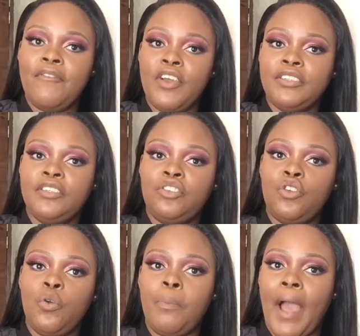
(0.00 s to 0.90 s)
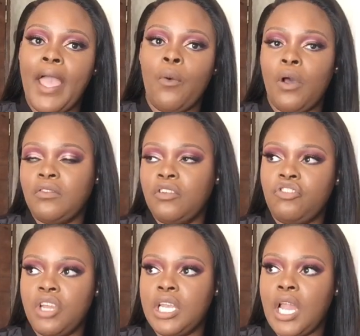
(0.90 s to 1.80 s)
versus you buying what's on
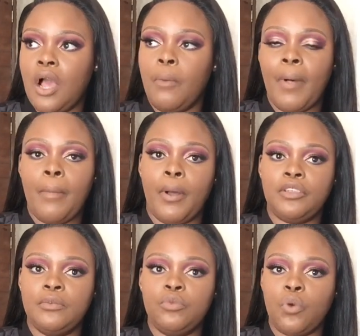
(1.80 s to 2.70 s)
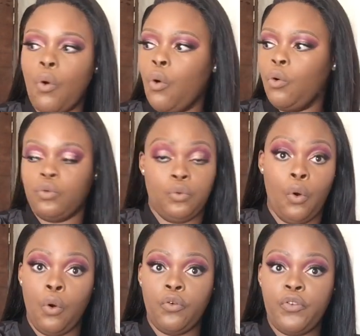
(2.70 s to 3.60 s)
trend now, bell bottoms or
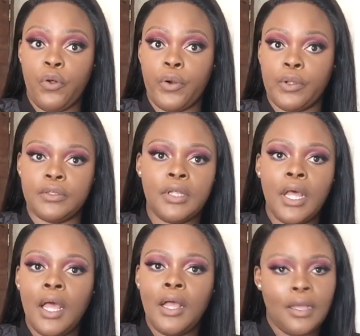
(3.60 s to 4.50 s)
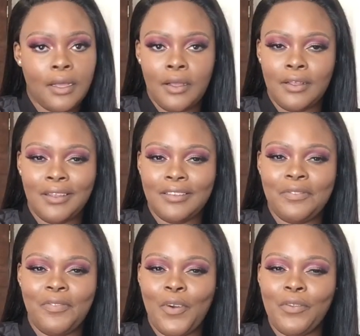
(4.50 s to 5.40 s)
florals.
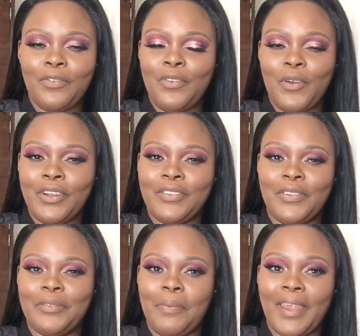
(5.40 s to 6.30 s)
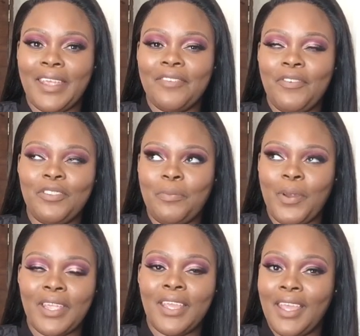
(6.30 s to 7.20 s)
Florals for
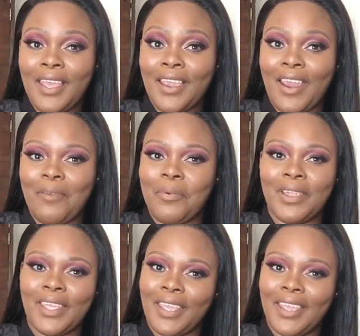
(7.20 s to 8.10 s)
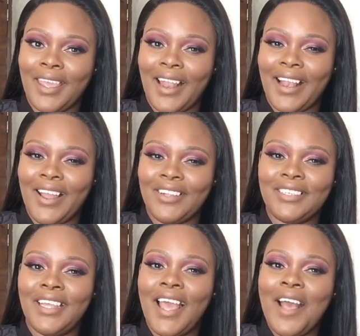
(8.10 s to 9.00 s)
spring, groundbreaking.
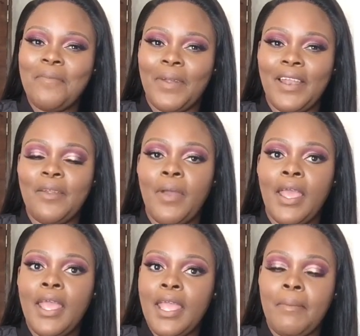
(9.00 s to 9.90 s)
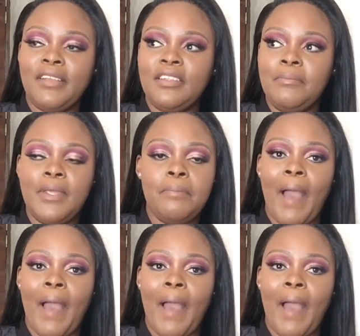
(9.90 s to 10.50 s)
Not. But anyway, imagine me